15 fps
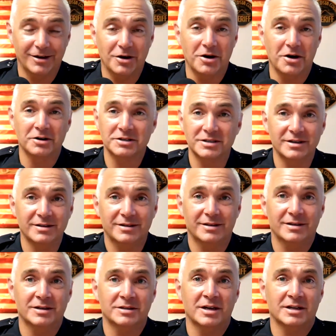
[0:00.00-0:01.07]
honestly,
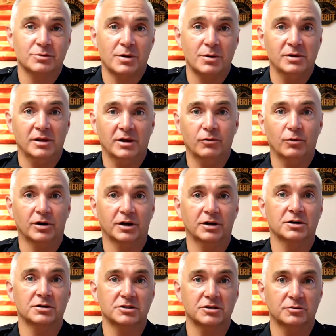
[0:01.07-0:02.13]
that's why we love working
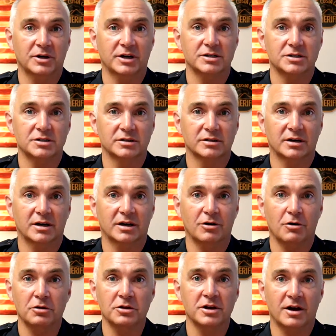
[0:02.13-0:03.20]
here so much.
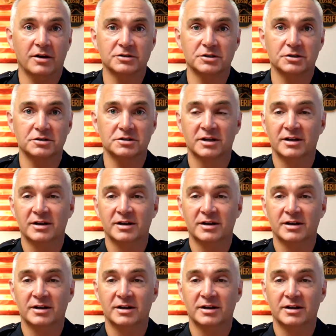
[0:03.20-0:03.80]
All the officers,